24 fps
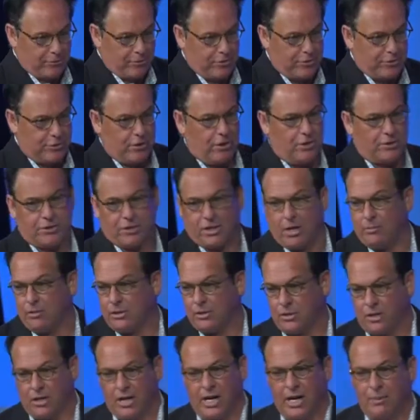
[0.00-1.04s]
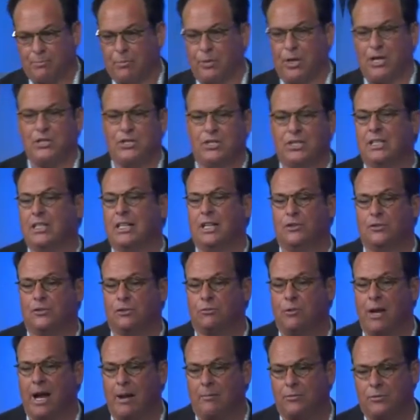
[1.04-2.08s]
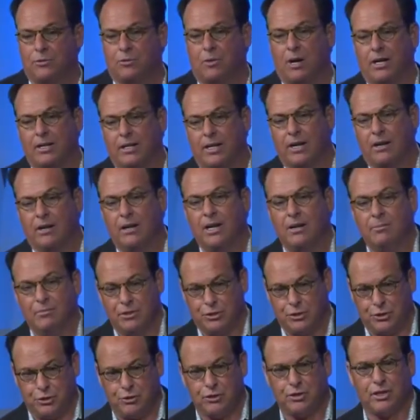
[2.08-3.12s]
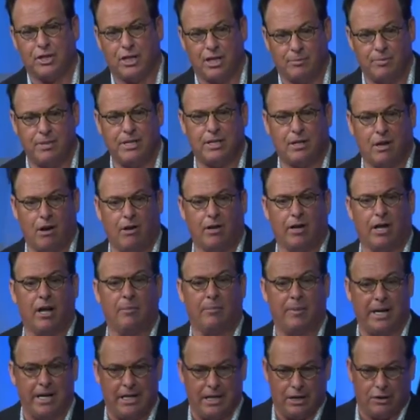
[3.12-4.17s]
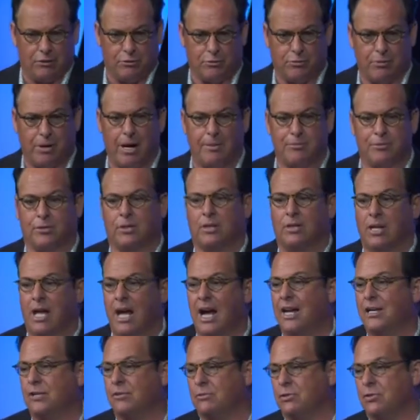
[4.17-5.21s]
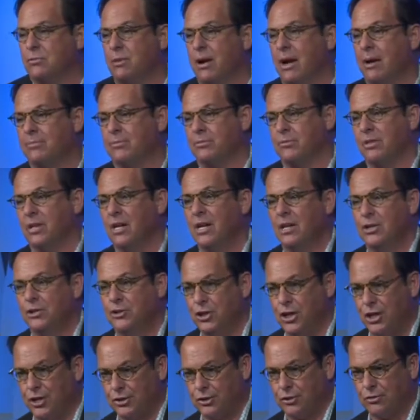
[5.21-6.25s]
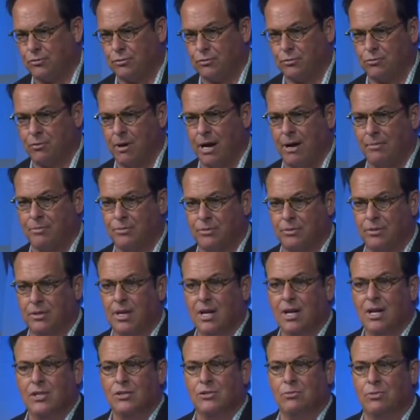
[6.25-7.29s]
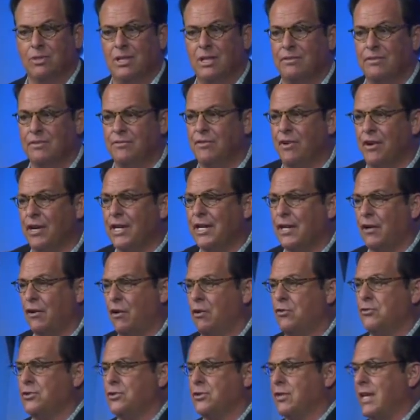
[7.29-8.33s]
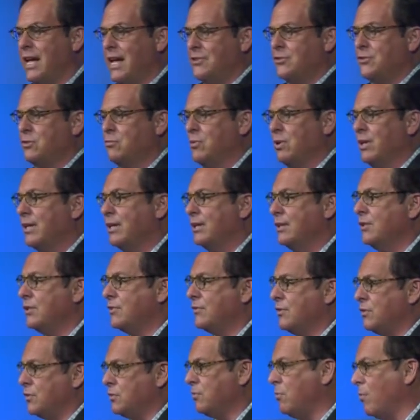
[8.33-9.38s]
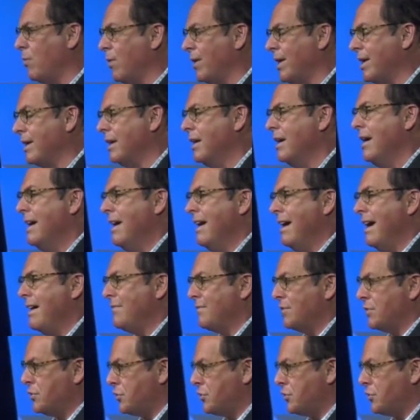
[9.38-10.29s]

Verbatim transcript: of the church is coming. There's a lot of preaching against the rapture right now, but you're going to be caught up. Enoch was raptured, Elijah was raptured, Jesus was raptured. So, we're living very close to that. So, we're going to look this morning at the